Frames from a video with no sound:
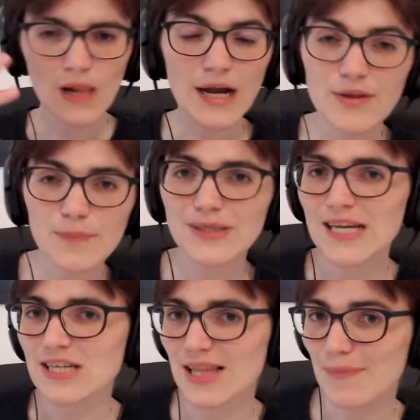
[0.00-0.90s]
other
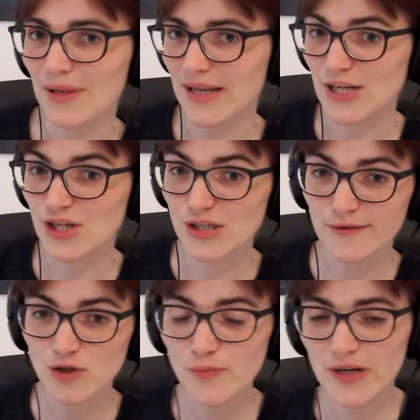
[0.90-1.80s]
potential applications of
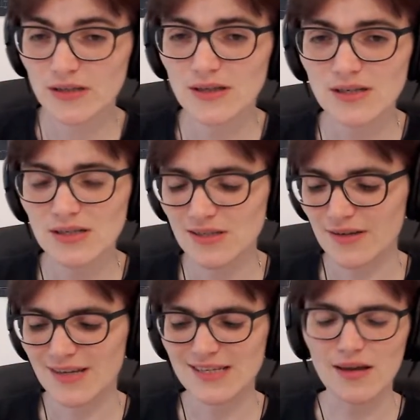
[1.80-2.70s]
superconductors are
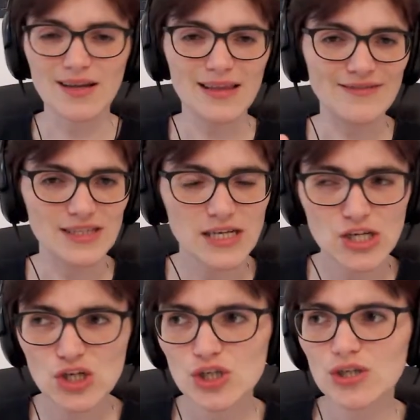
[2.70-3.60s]
things like
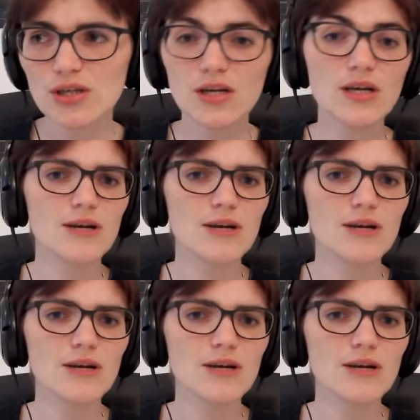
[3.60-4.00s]
levitation,